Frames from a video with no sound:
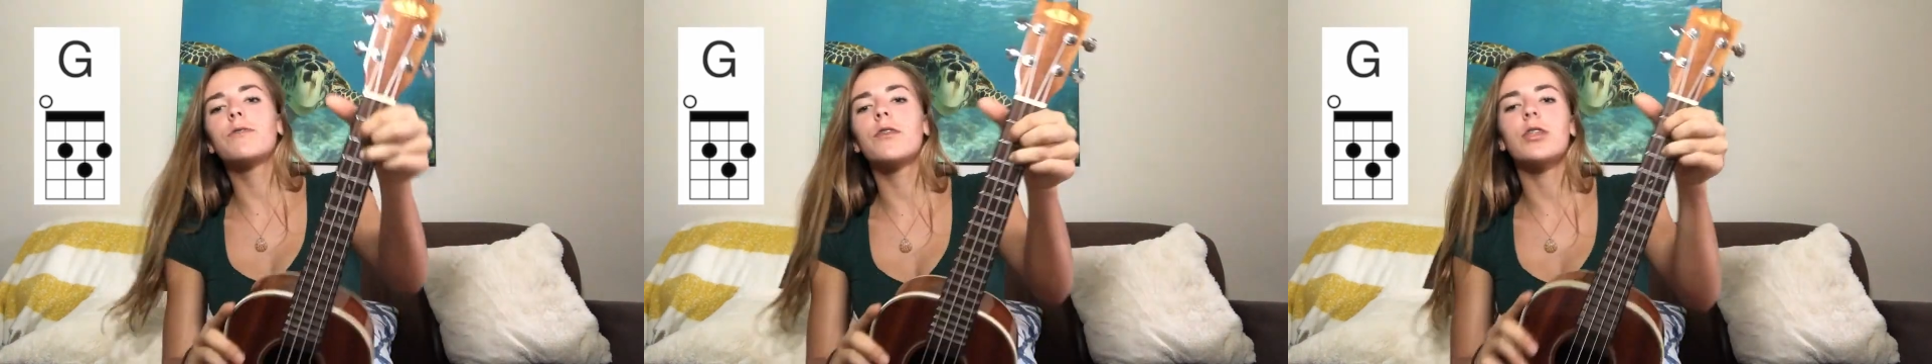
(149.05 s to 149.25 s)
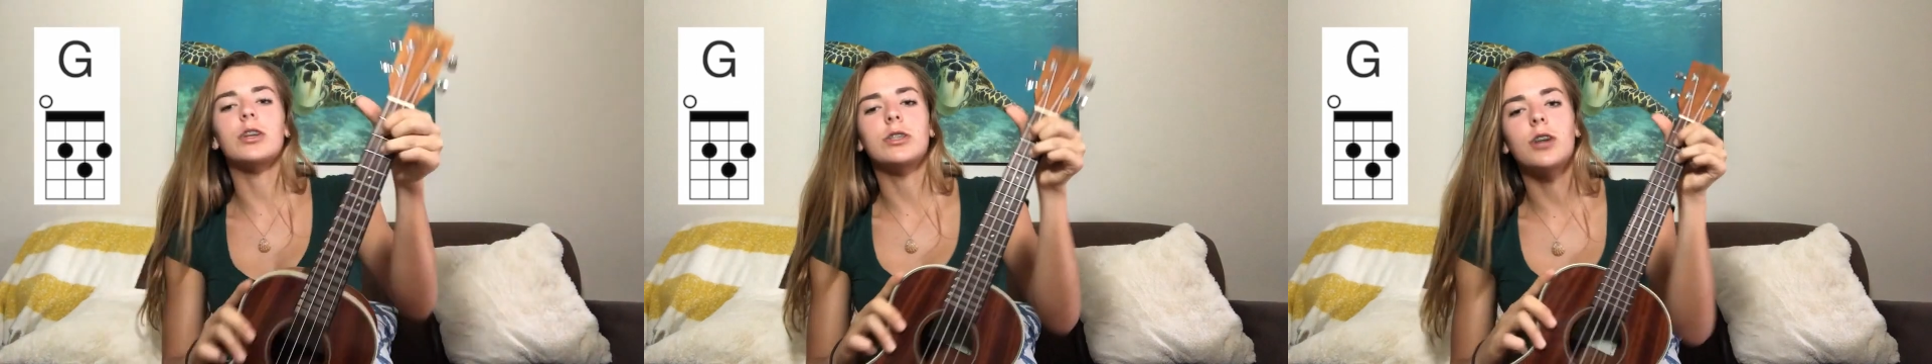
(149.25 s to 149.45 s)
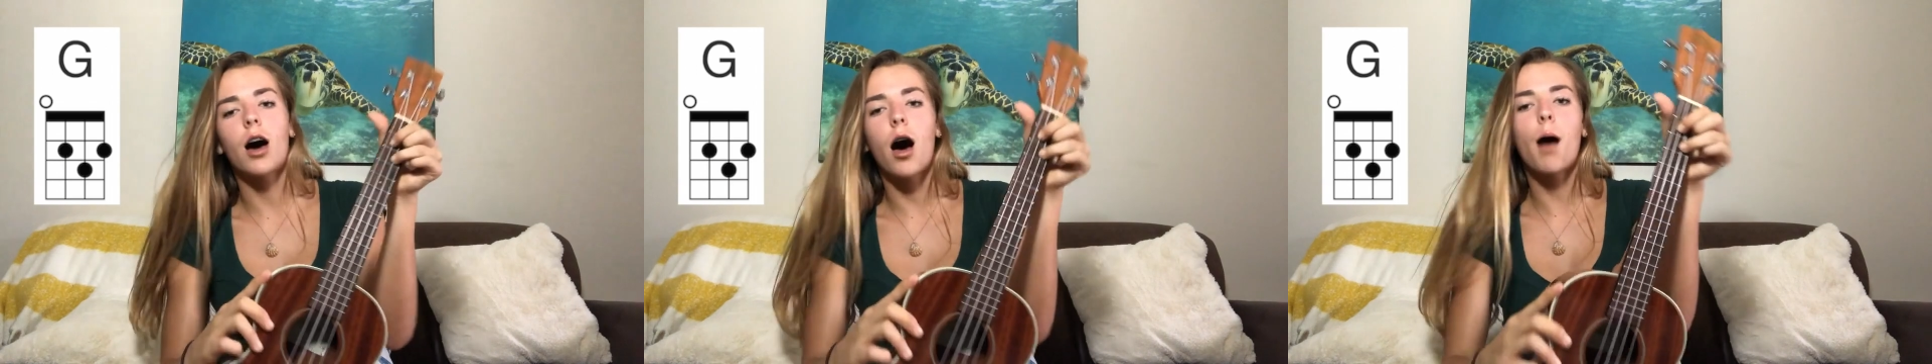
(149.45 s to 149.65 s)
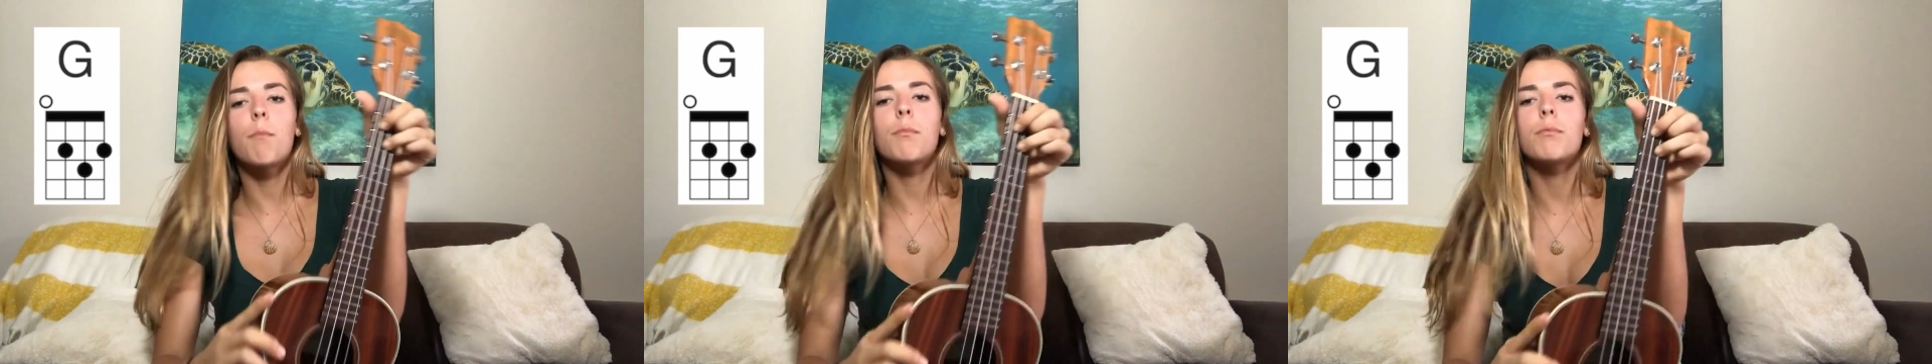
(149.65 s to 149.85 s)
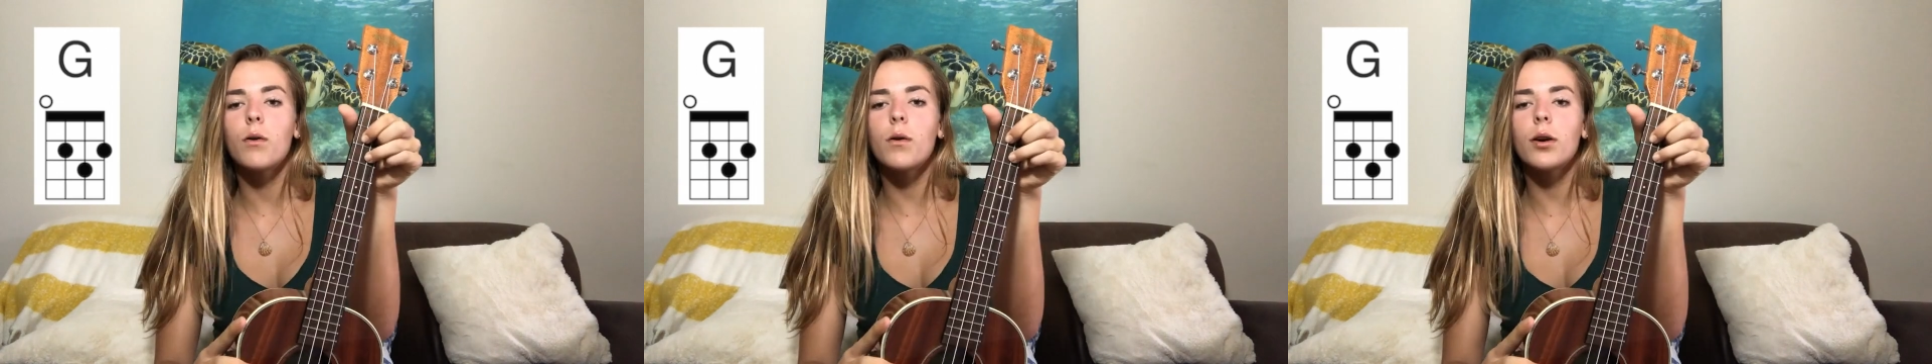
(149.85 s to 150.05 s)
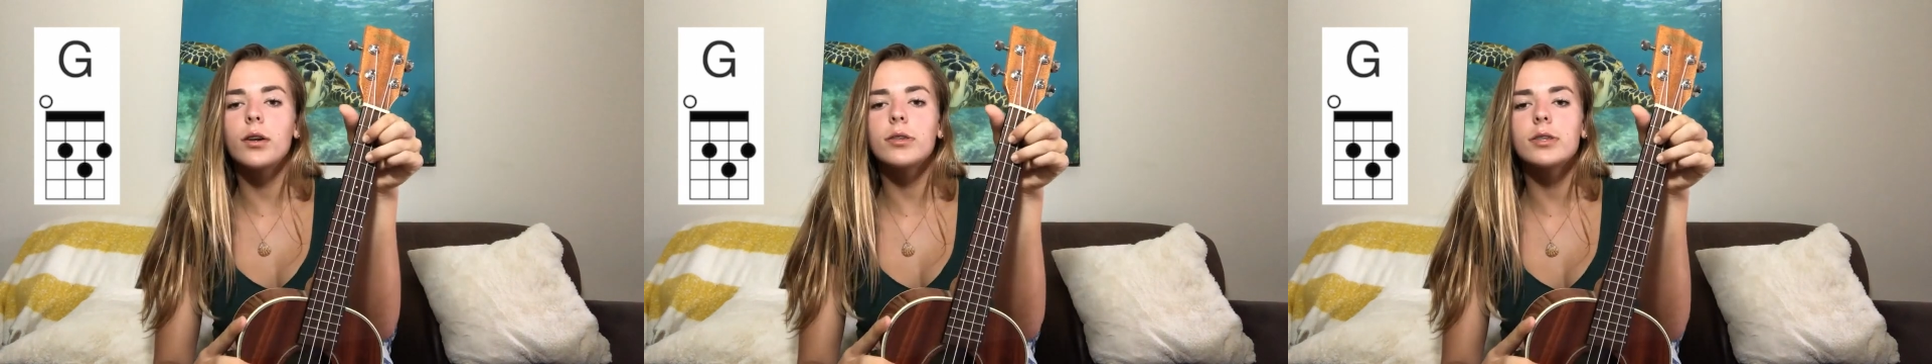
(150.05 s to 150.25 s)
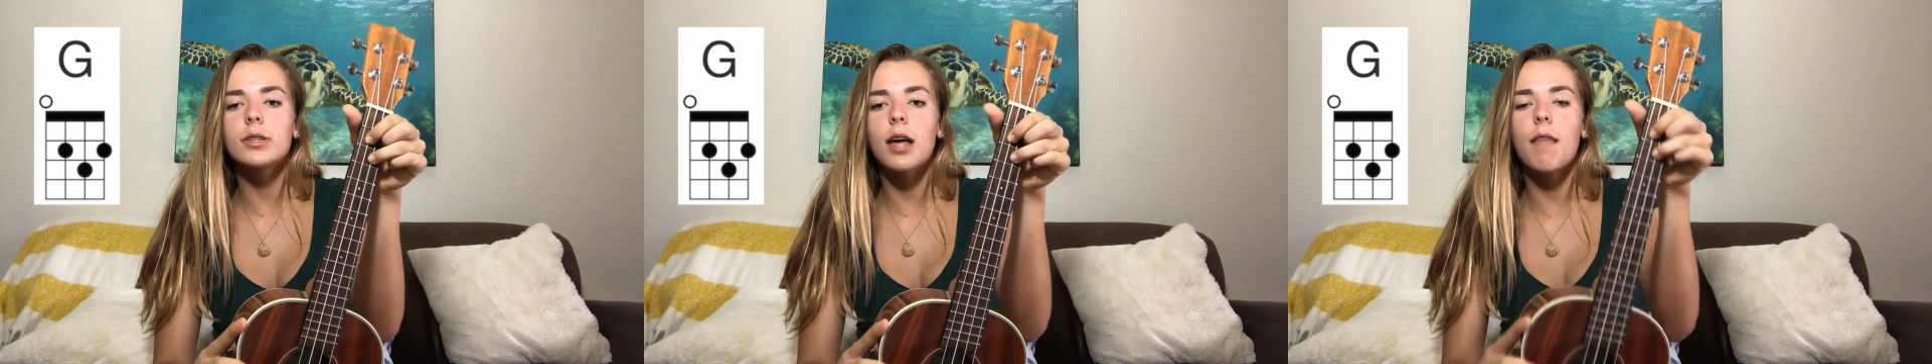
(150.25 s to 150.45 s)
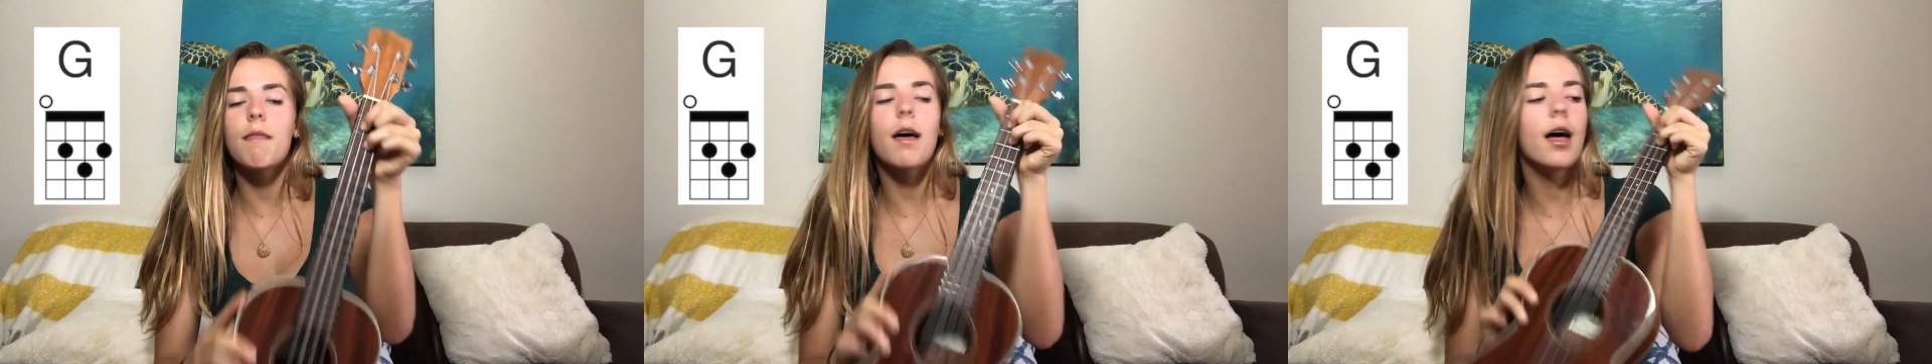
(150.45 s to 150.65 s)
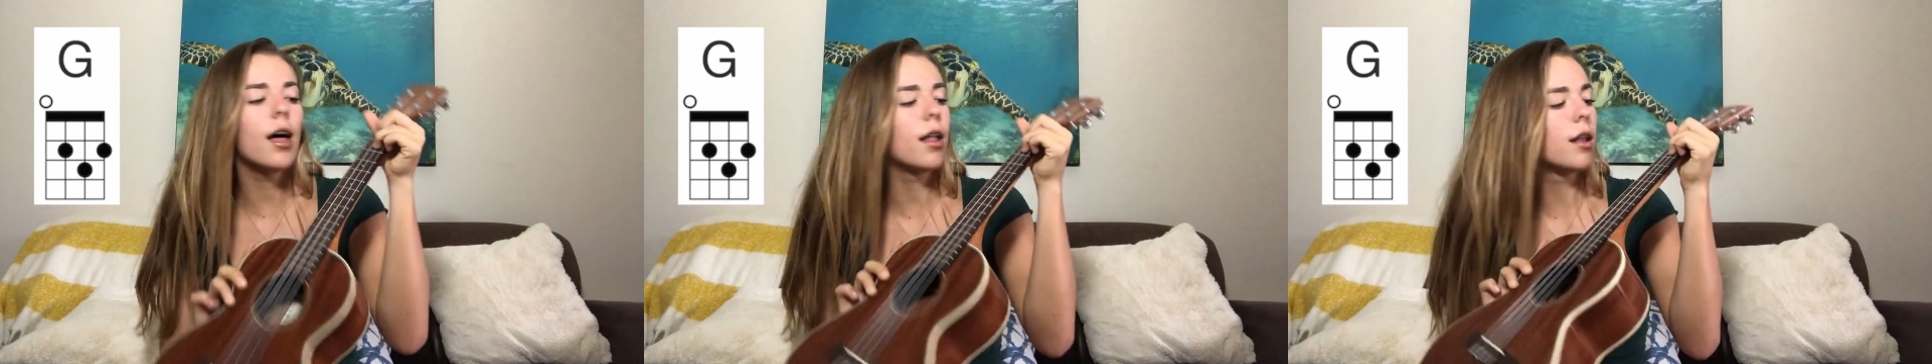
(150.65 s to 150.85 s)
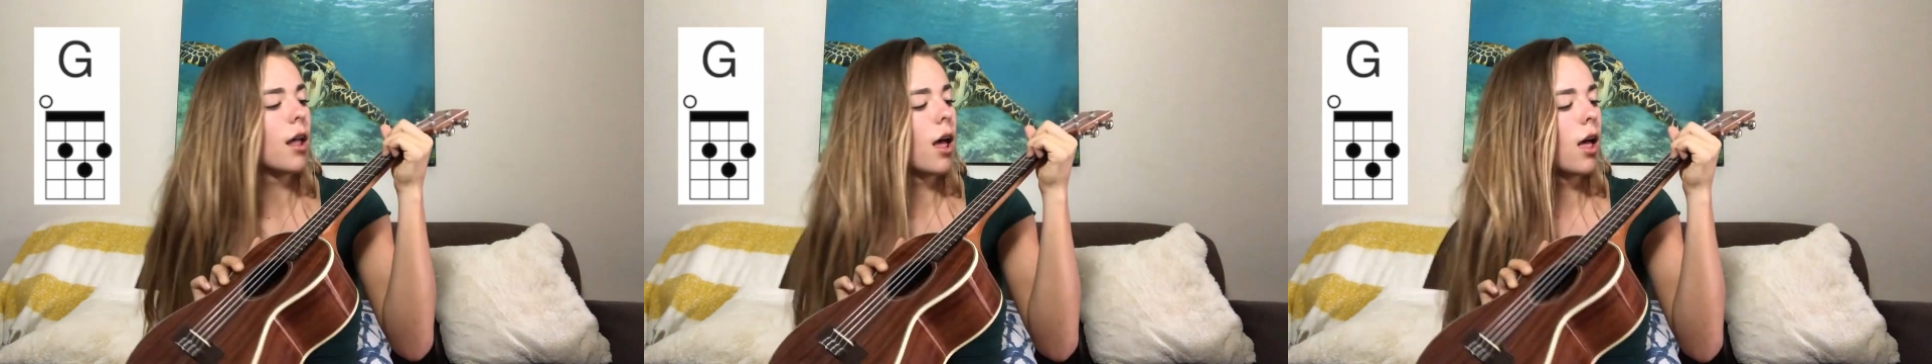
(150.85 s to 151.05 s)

for the top chords and then